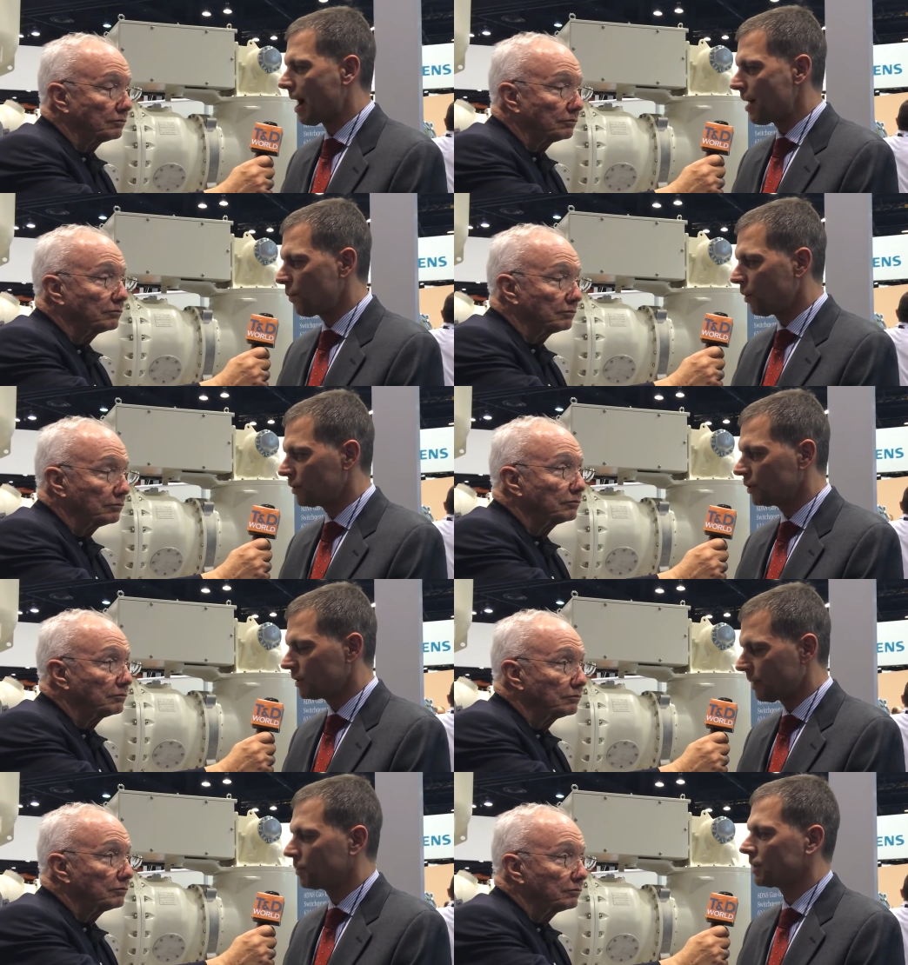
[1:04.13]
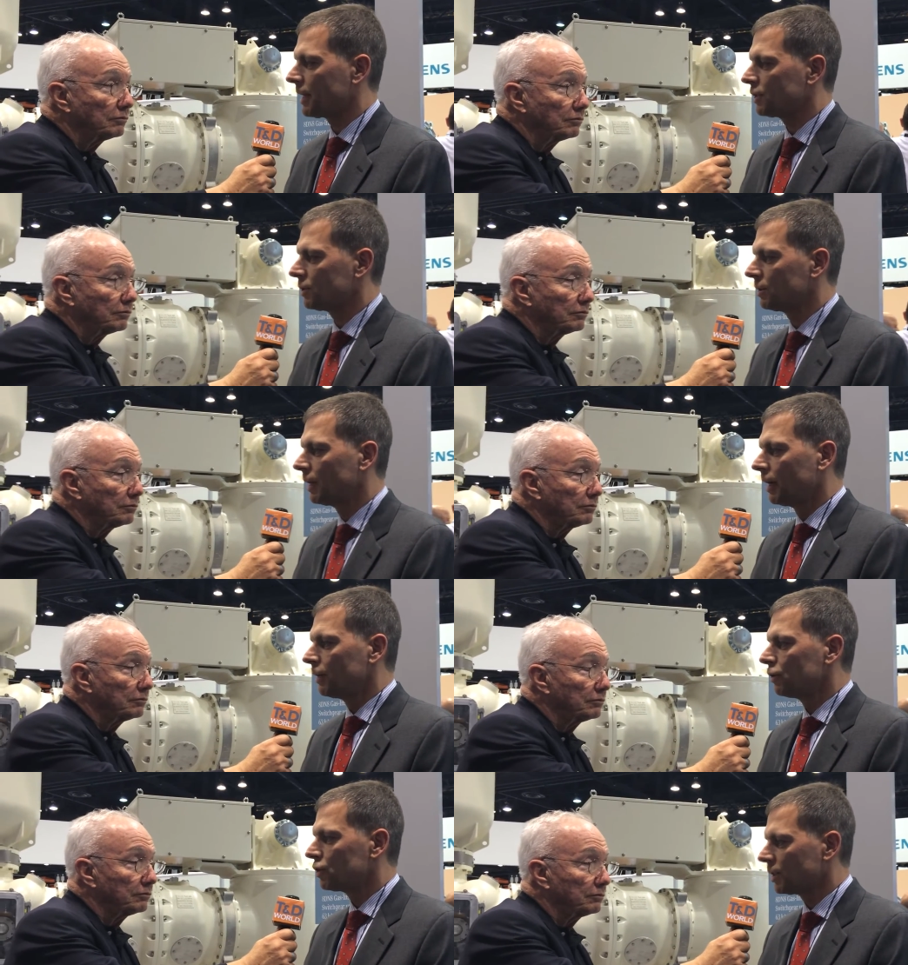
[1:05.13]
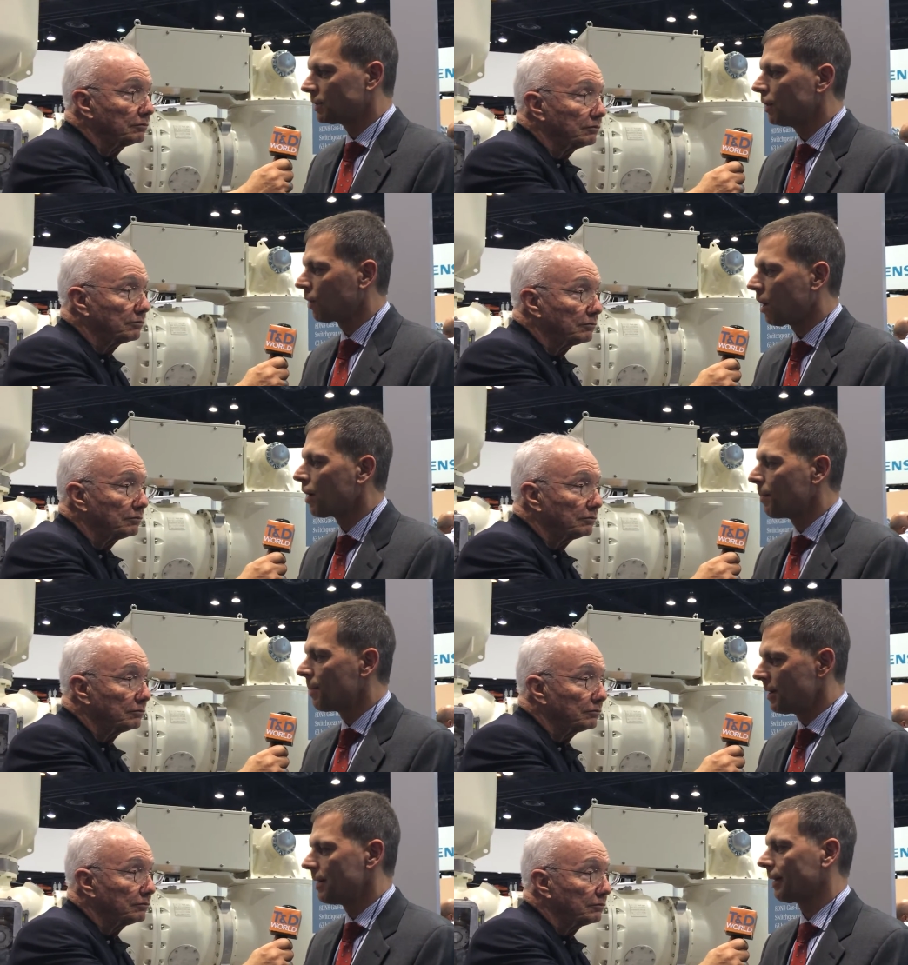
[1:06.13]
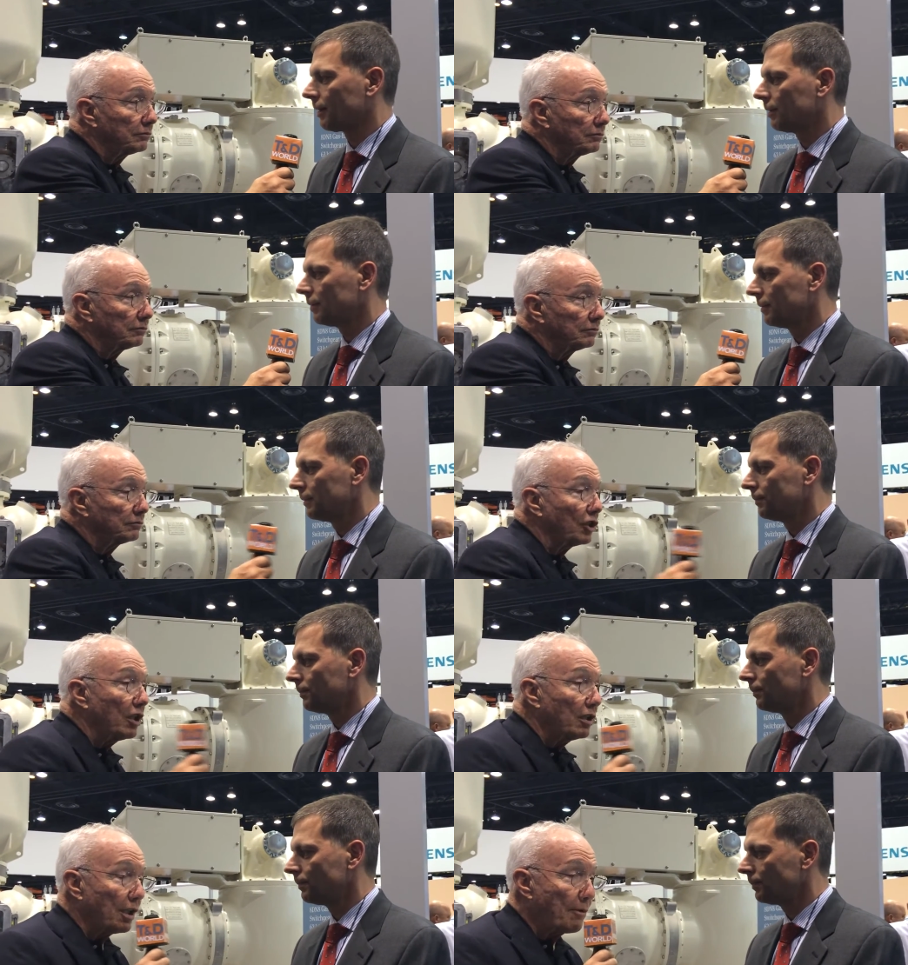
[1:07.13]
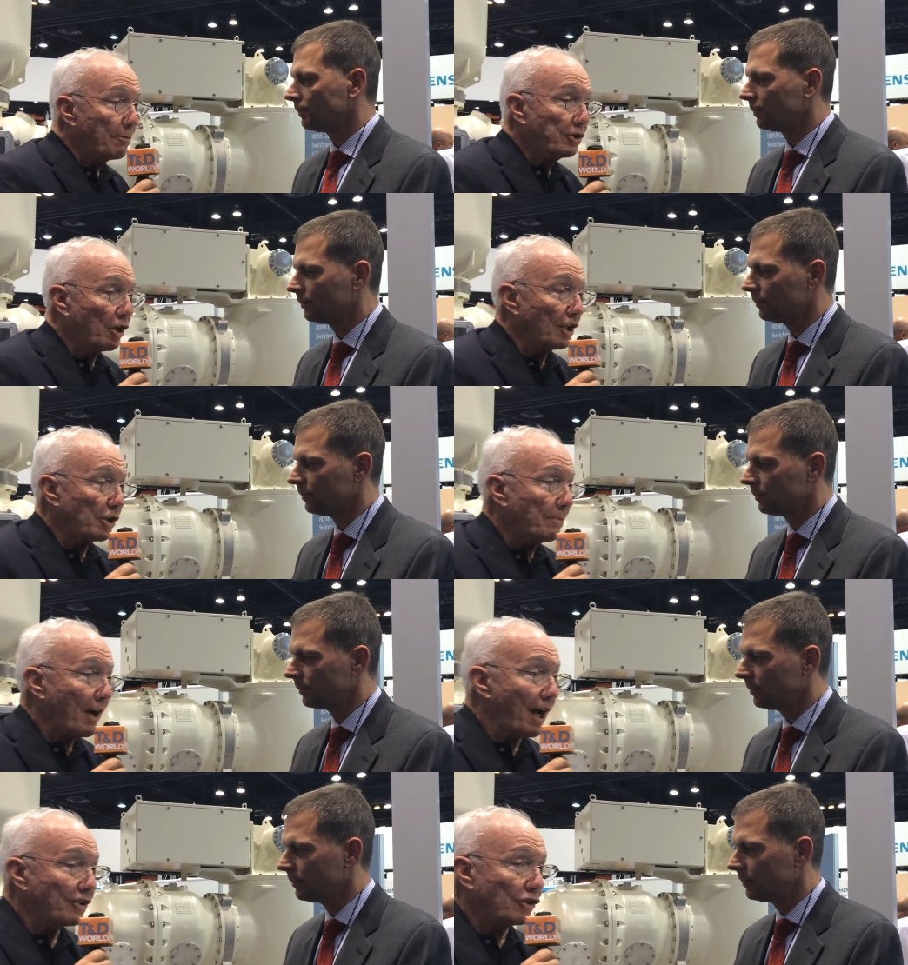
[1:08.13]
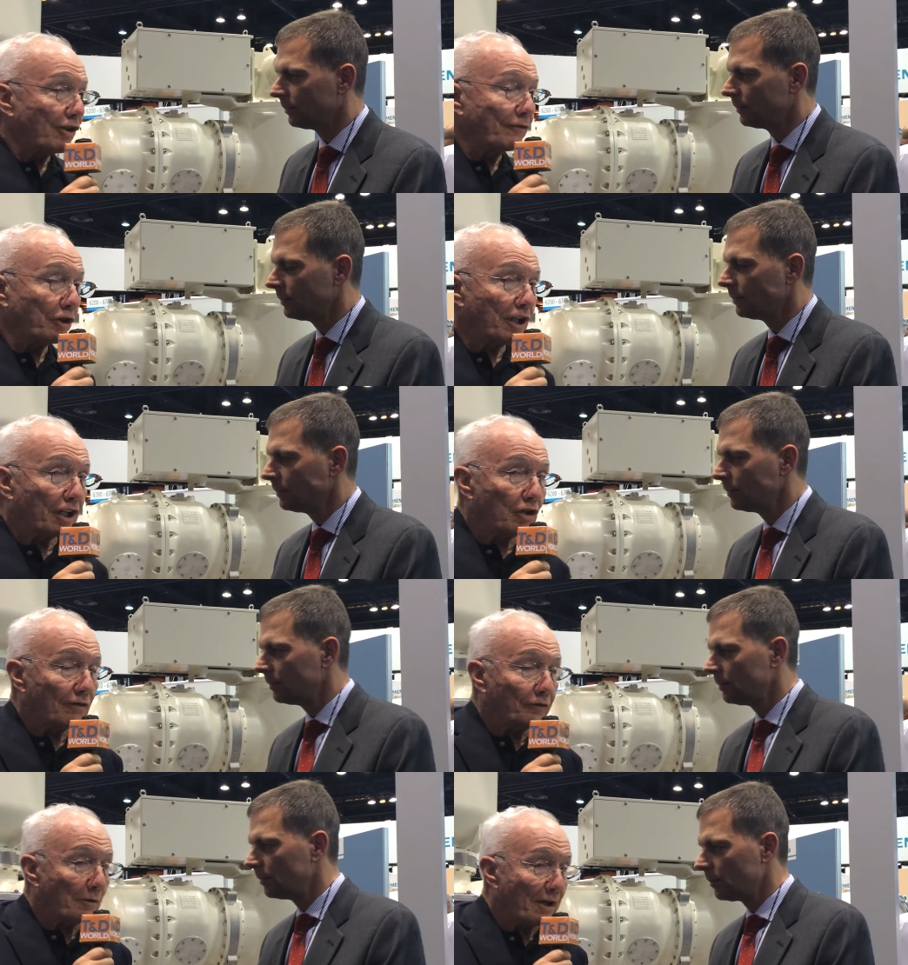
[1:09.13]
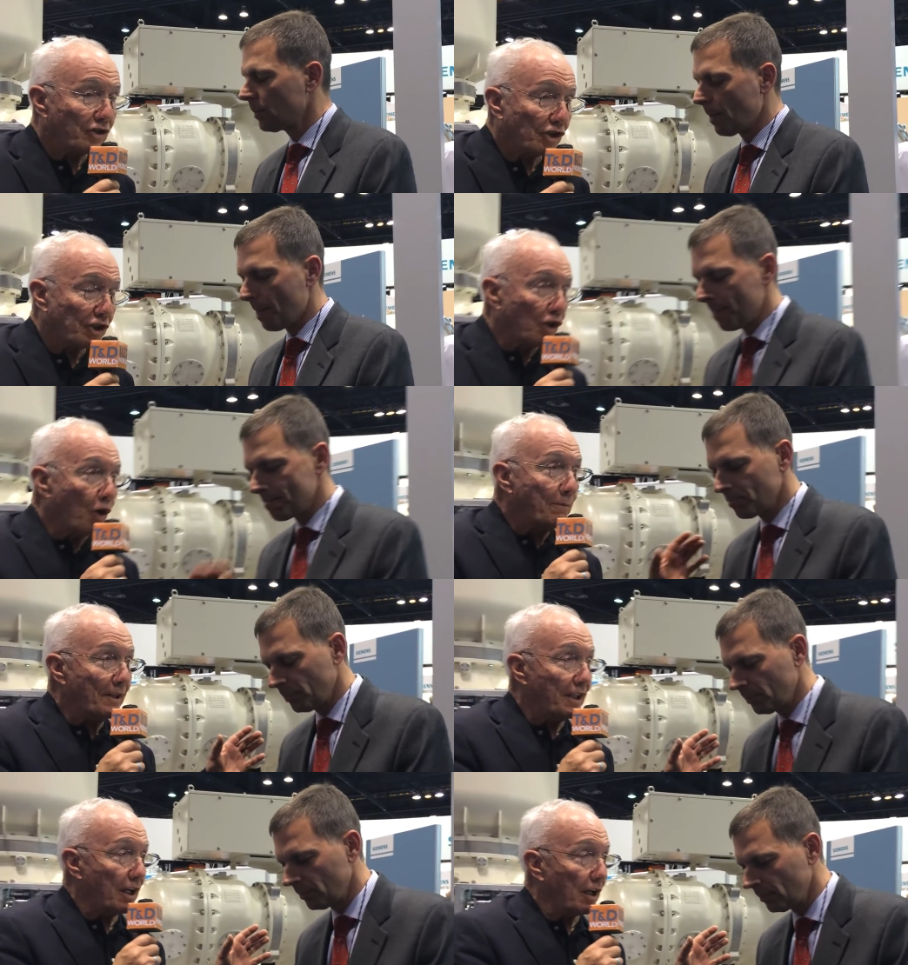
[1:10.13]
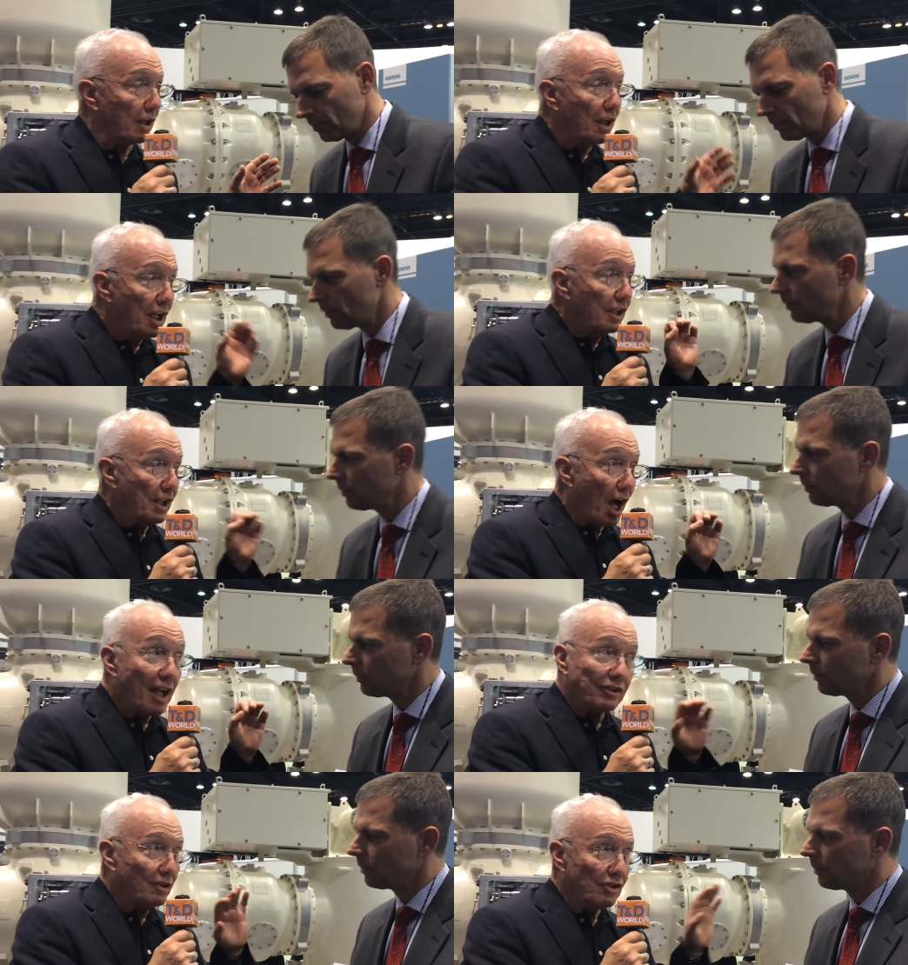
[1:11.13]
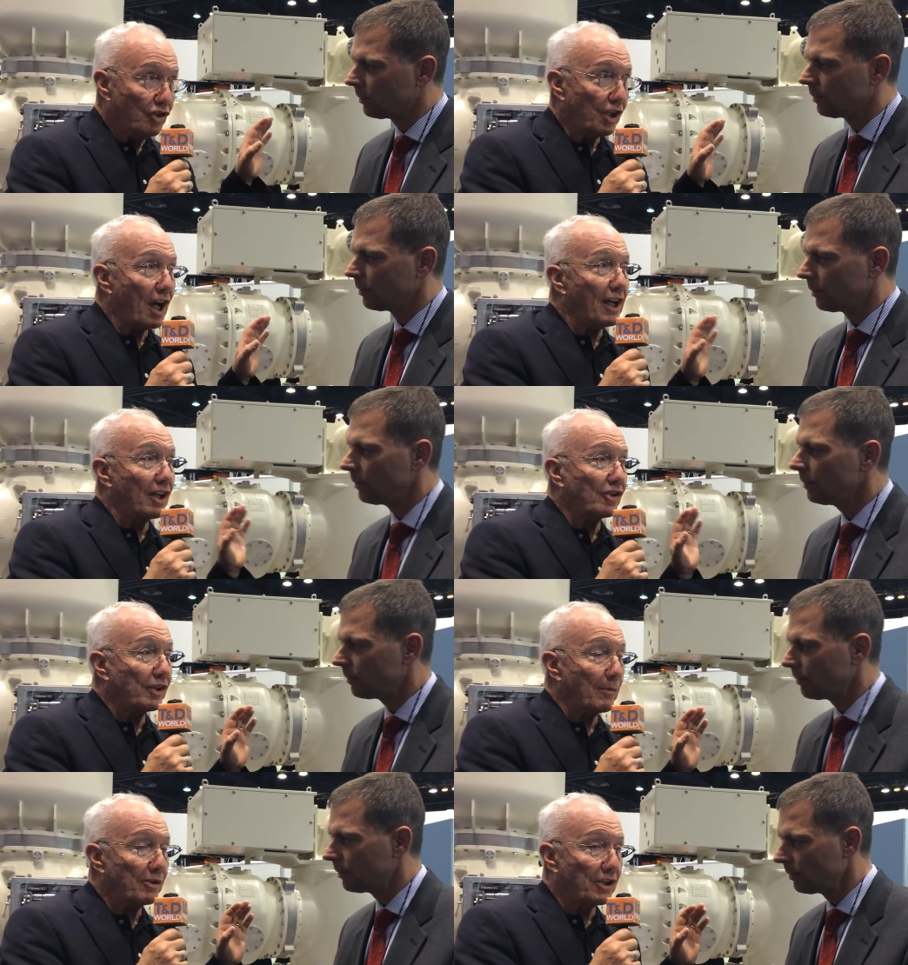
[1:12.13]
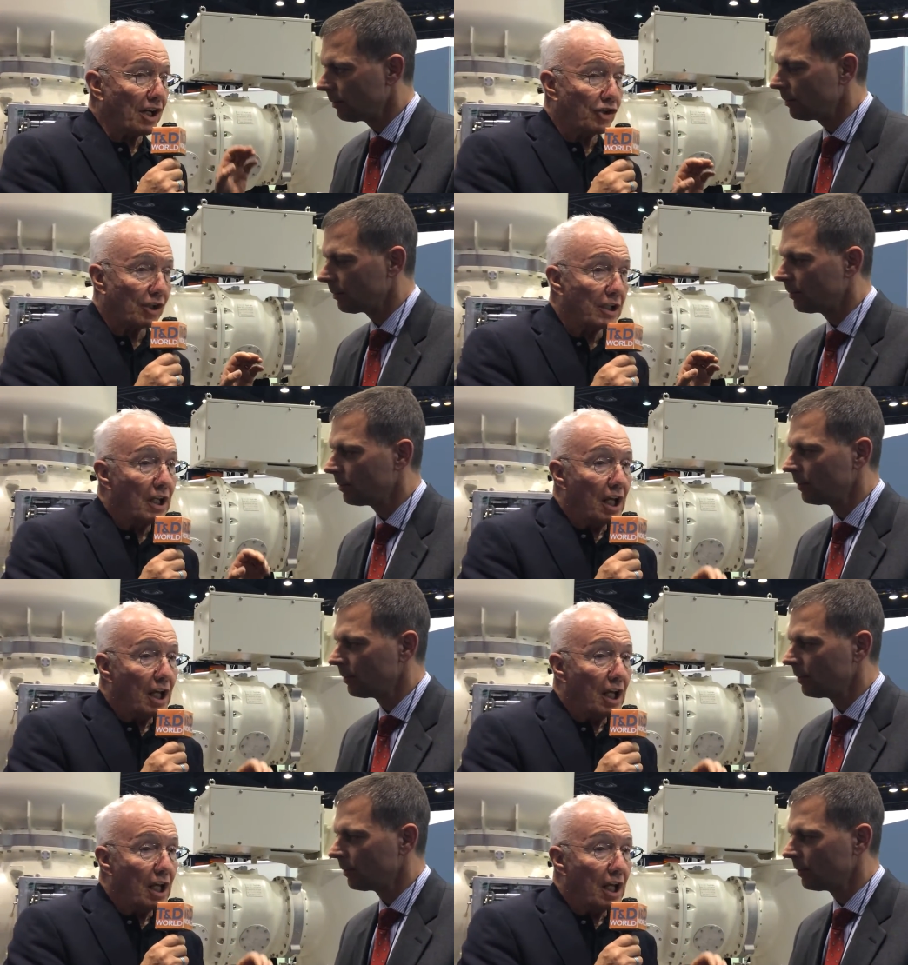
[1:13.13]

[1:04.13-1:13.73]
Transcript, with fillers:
Speaker 1: high voltage substation, you just look on a building.
Speaker 2: Let me put you on the spot. So if you're going to go from a, uh, just an open air, not GIS substation,